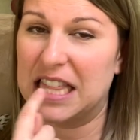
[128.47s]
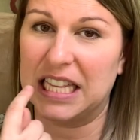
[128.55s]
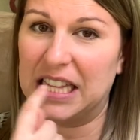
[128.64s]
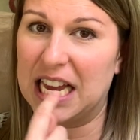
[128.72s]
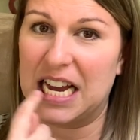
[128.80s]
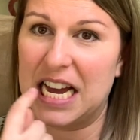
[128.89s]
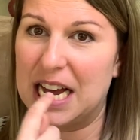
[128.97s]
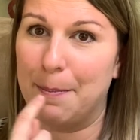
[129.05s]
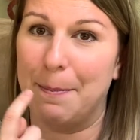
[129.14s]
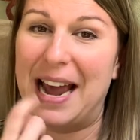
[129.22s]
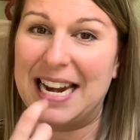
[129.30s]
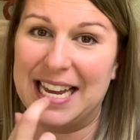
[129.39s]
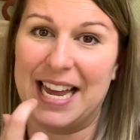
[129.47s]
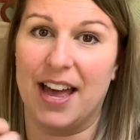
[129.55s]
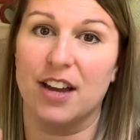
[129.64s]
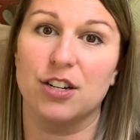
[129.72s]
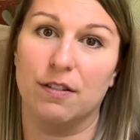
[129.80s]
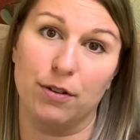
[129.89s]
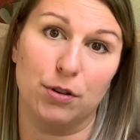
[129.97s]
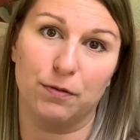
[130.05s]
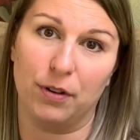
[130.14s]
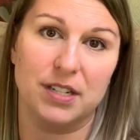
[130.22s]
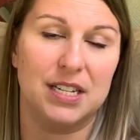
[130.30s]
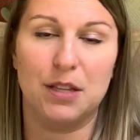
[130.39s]
like biting edge of those
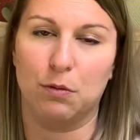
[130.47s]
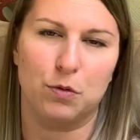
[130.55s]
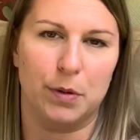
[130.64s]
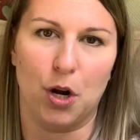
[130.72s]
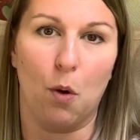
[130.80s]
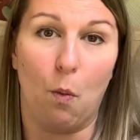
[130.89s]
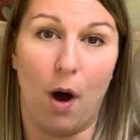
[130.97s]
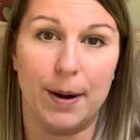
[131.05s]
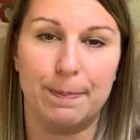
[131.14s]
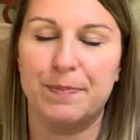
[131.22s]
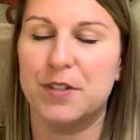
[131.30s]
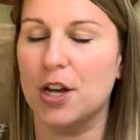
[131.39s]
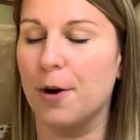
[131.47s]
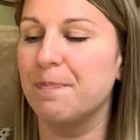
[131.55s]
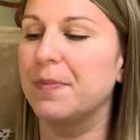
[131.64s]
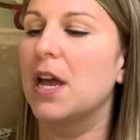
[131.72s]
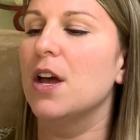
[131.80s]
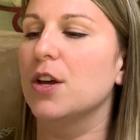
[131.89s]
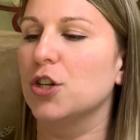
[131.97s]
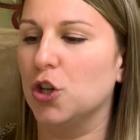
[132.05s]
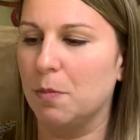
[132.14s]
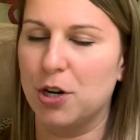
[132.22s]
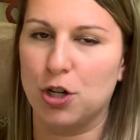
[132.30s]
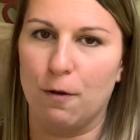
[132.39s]
front teeth, which we don't want. So
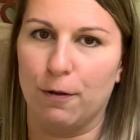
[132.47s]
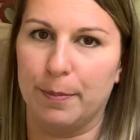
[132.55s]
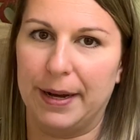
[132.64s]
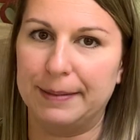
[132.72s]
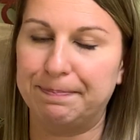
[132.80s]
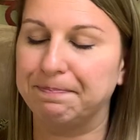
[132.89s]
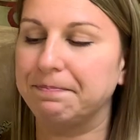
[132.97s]
too much overbite.